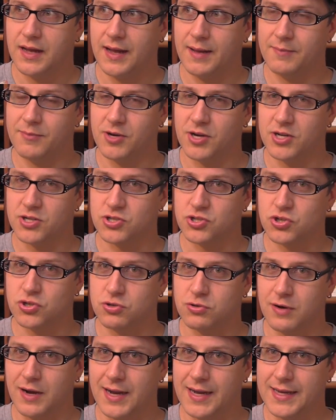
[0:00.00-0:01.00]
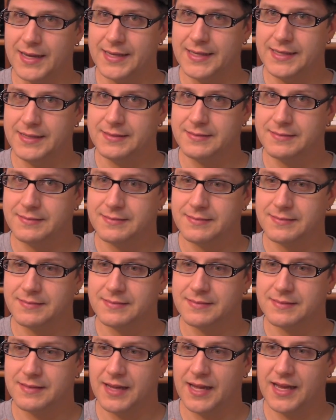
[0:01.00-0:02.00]
gonna try
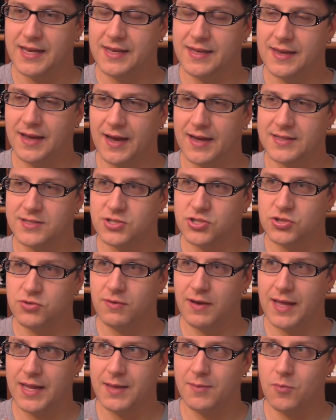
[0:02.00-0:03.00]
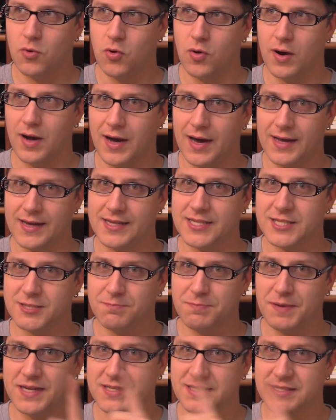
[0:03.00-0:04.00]
and not do any more
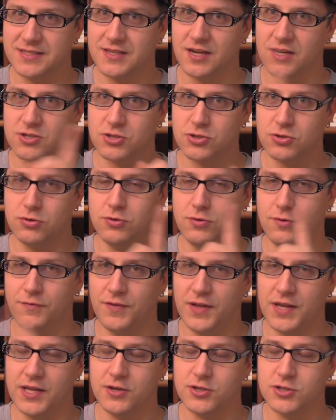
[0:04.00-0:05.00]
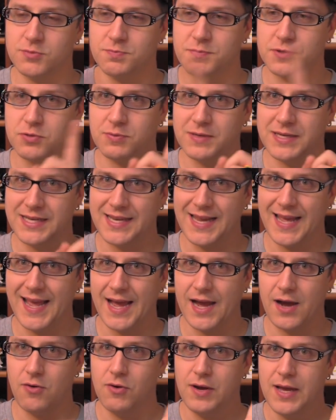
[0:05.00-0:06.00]
unexpected Doctor Who videos between
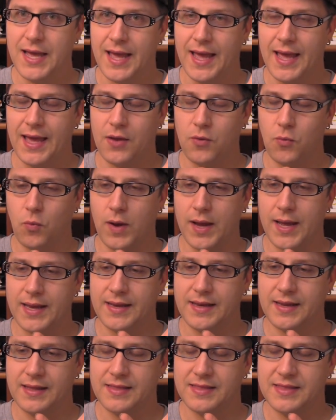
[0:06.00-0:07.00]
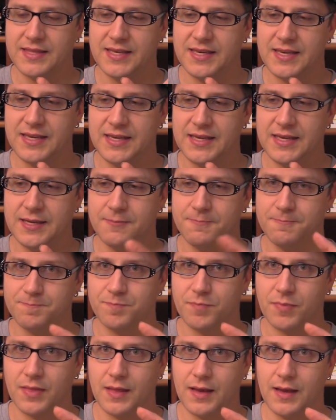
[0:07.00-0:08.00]
now and when the
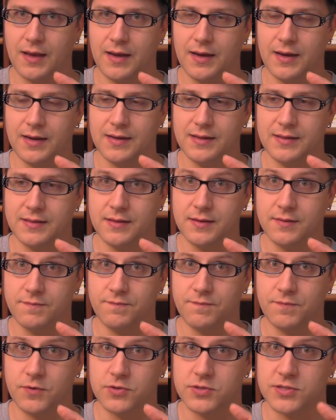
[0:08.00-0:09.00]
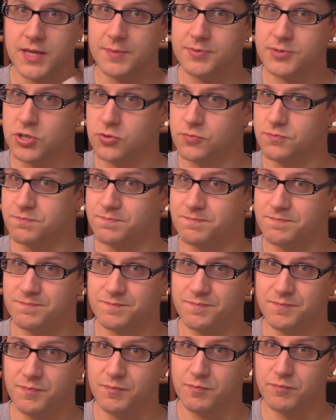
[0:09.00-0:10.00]
first episode
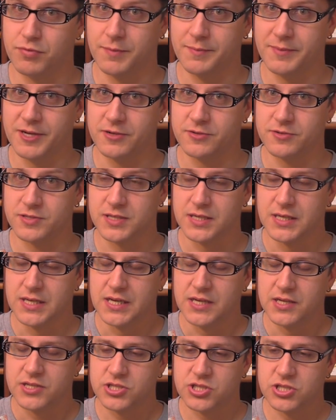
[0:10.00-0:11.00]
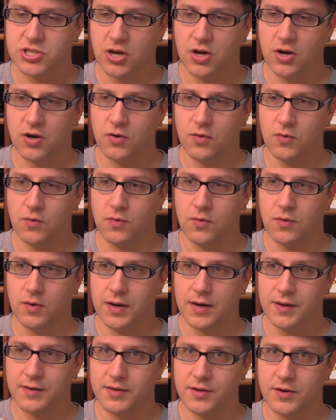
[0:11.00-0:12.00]
premieres.
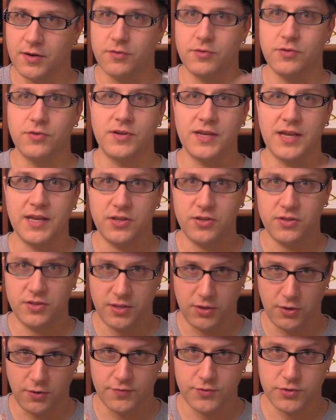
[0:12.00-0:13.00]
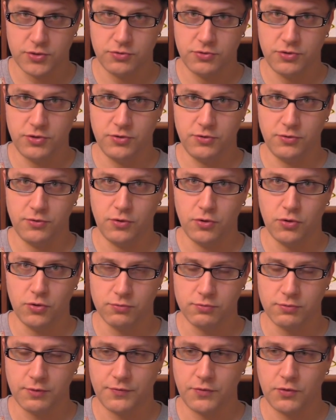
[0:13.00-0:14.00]
So, you know, you'll get the overdue
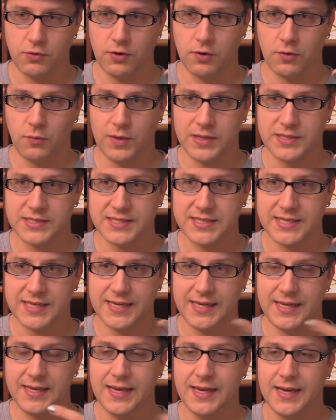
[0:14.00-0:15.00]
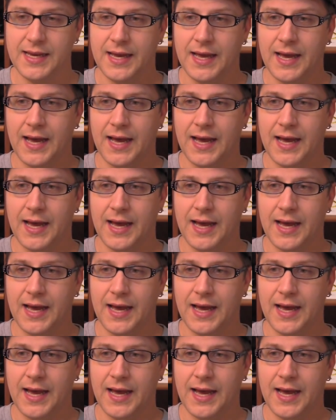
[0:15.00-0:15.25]
Who review on Wednesday.